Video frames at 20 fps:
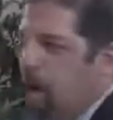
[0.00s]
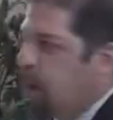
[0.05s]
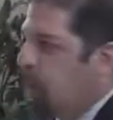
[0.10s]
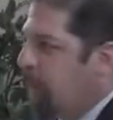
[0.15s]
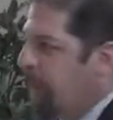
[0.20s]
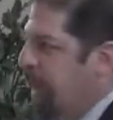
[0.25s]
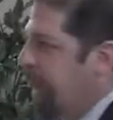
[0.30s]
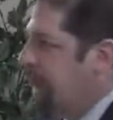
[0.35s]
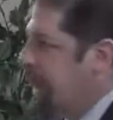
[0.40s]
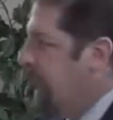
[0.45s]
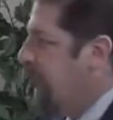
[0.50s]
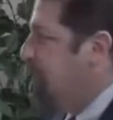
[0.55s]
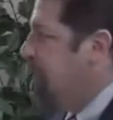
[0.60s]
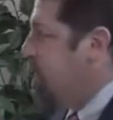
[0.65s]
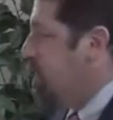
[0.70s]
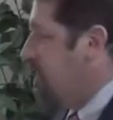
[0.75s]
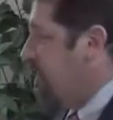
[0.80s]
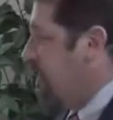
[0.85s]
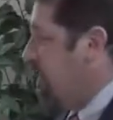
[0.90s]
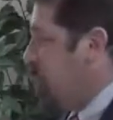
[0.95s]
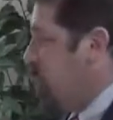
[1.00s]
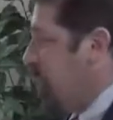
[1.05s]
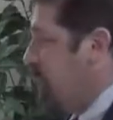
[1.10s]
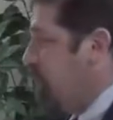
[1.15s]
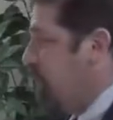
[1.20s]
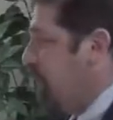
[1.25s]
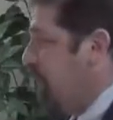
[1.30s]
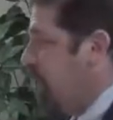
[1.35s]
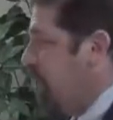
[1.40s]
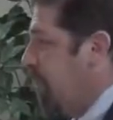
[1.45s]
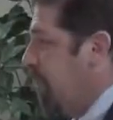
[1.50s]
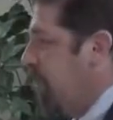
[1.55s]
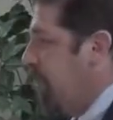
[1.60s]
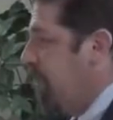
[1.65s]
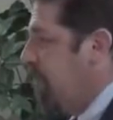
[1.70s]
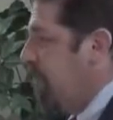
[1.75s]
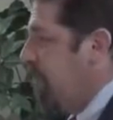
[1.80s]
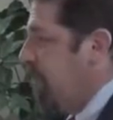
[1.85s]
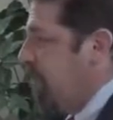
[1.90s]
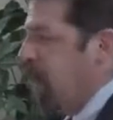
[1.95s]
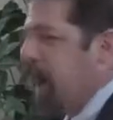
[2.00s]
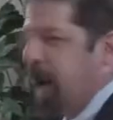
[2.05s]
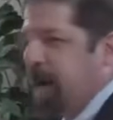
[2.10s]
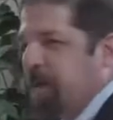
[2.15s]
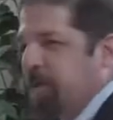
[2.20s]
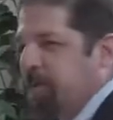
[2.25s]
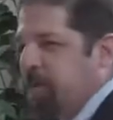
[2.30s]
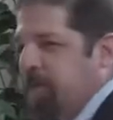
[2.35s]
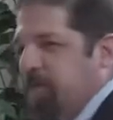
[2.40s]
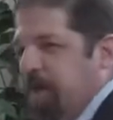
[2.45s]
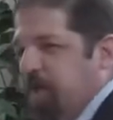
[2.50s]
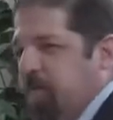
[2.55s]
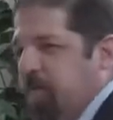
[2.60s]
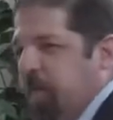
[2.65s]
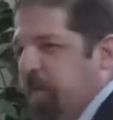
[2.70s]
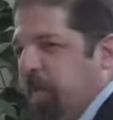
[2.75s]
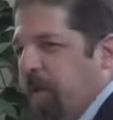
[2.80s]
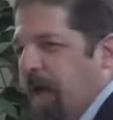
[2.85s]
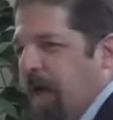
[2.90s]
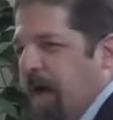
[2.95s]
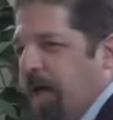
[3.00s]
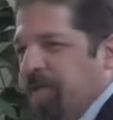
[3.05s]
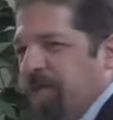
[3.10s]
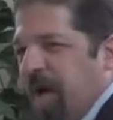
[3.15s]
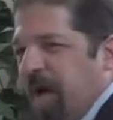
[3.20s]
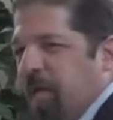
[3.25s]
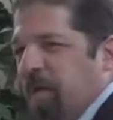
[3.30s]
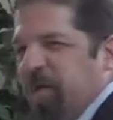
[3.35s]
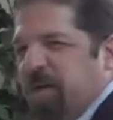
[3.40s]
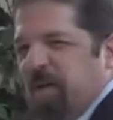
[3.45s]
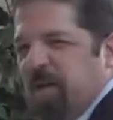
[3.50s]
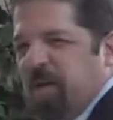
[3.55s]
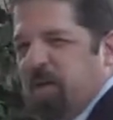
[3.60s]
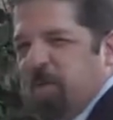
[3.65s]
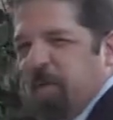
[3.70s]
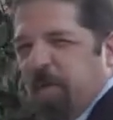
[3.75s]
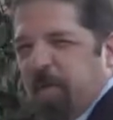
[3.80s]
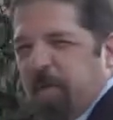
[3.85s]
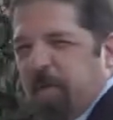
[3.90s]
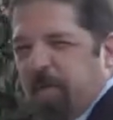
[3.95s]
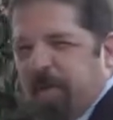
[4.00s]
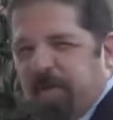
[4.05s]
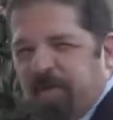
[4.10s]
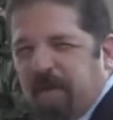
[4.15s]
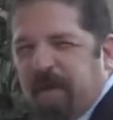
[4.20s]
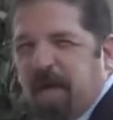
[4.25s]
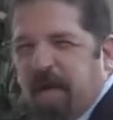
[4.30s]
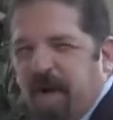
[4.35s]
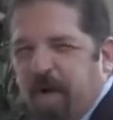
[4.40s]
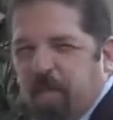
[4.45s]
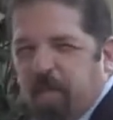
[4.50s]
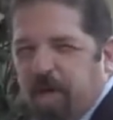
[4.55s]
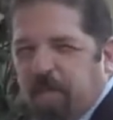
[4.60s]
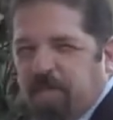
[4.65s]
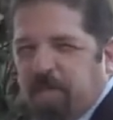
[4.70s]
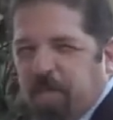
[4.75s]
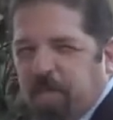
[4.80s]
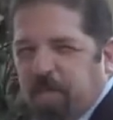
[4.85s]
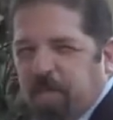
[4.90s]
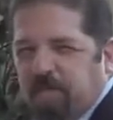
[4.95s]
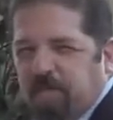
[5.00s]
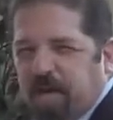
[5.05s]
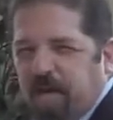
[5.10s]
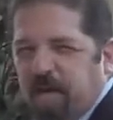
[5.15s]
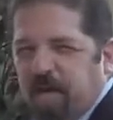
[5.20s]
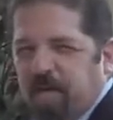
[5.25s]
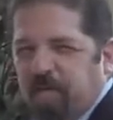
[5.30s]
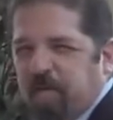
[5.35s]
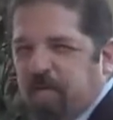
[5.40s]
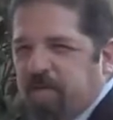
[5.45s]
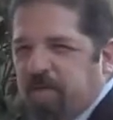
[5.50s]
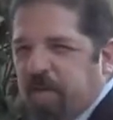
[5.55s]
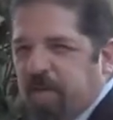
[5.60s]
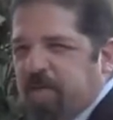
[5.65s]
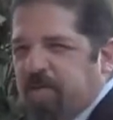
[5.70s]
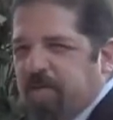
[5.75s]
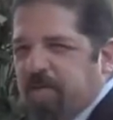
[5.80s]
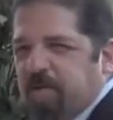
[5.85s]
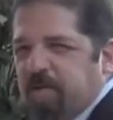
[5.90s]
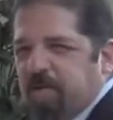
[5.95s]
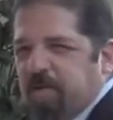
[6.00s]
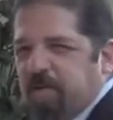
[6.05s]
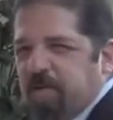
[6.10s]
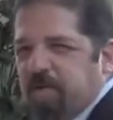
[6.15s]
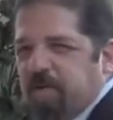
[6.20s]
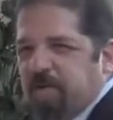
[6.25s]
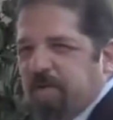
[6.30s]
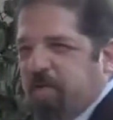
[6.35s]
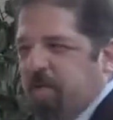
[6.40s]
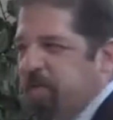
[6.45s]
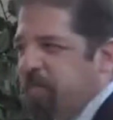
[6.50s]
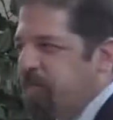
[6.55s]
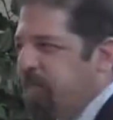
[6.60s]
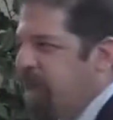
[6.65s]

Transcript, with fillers: When he comes and does something, you know, sometimes people ask, can you really believe that God wrestled with Jacob in Genesis 32?